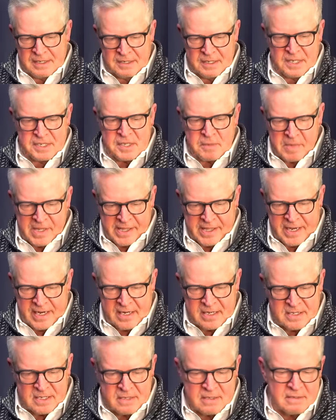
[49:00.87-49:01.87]

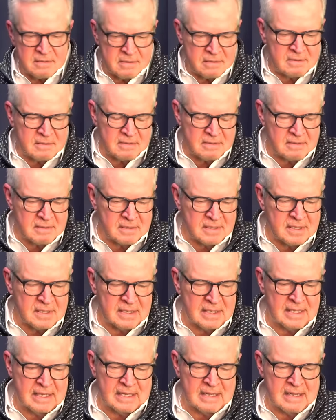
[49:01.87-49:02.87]
disabilities.
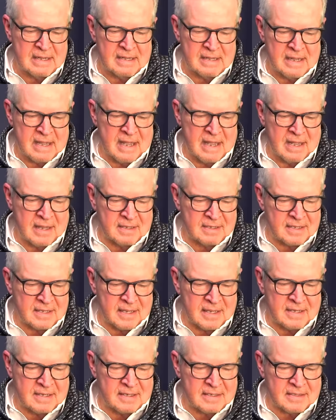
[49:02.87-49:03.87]
And
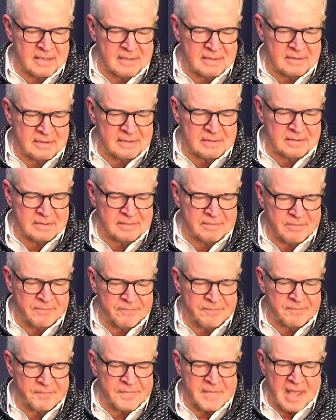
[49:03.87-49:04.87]
uh,
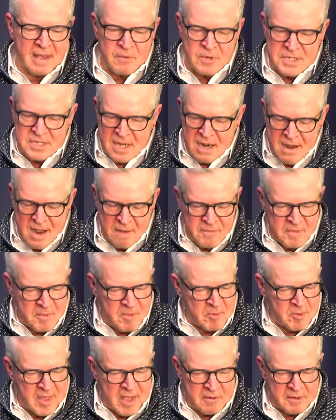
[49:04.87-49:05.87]
that was hard. I
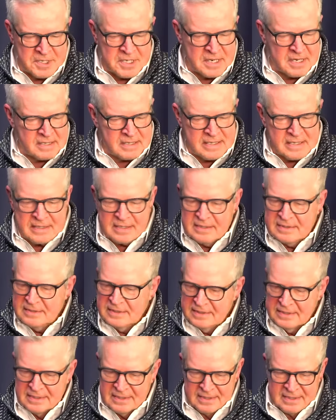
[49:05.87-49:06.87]
remember that was hard.
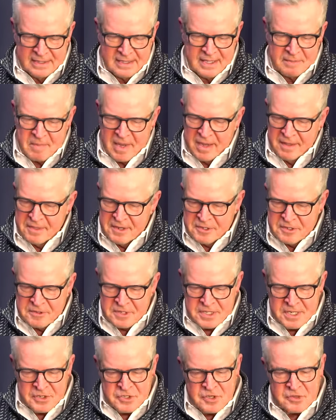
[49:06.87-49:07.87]
my other two
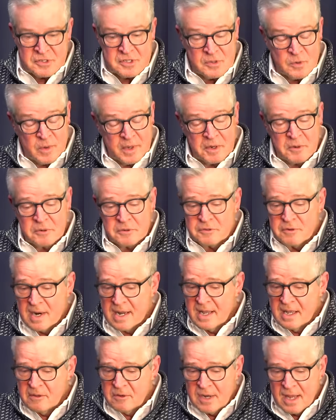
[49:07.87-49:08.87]
sisters, the one who
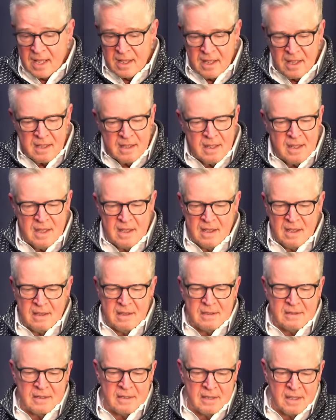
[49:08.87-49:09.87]
drowned, I,
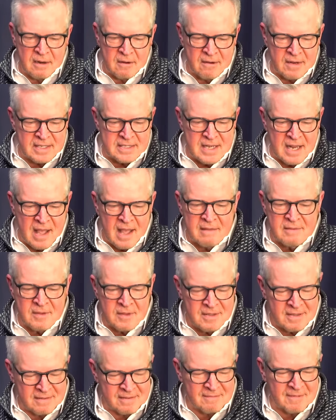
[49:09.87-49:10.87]
you know what it's like,
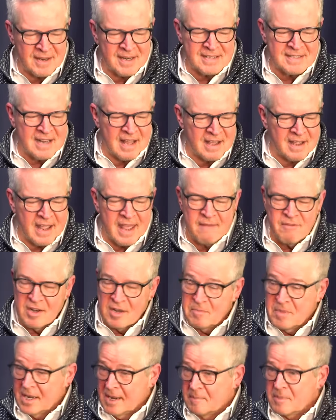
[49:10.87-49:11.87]
what it's like having
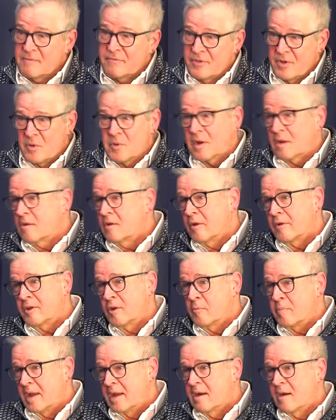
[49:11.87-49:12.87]
to pick up the phone and call
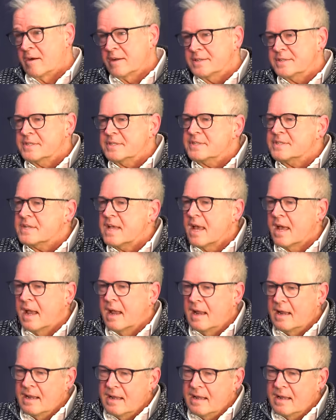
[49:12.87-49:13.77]
your parents and say,